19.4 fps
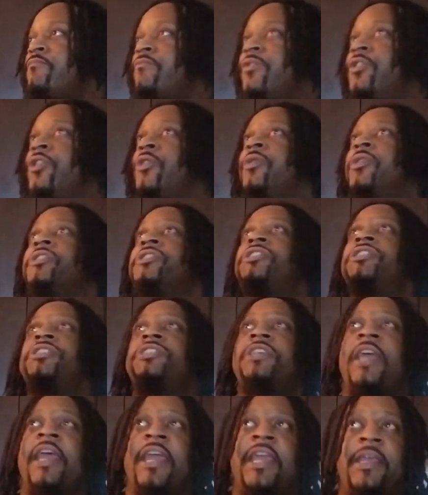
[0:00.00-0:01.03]
you're in
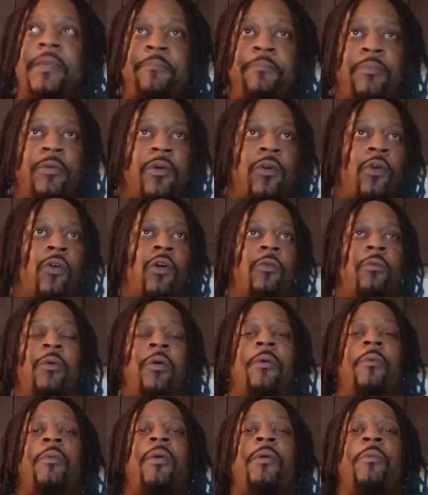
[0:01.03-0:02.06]
shape, or
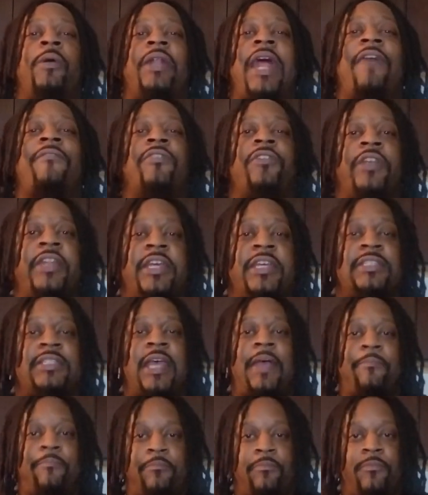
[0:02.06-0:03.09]
whatever it is
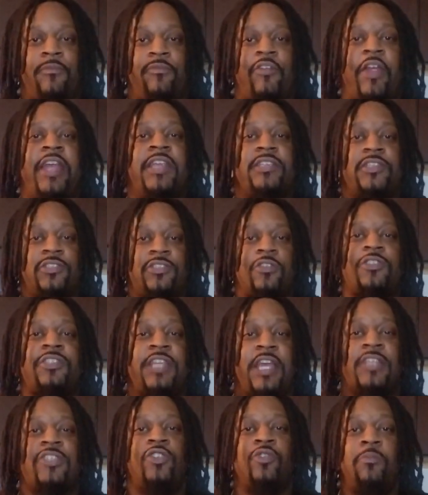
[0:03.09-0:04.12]
that raises your
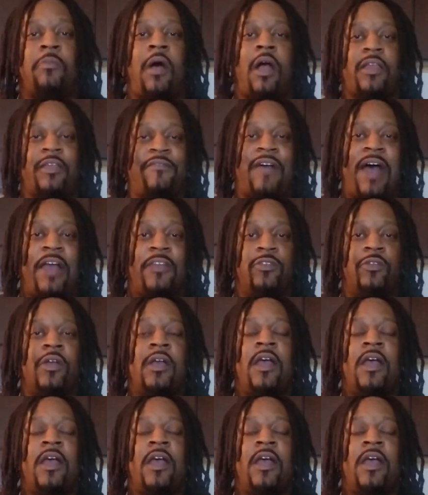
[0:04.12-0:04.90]
sexual market value.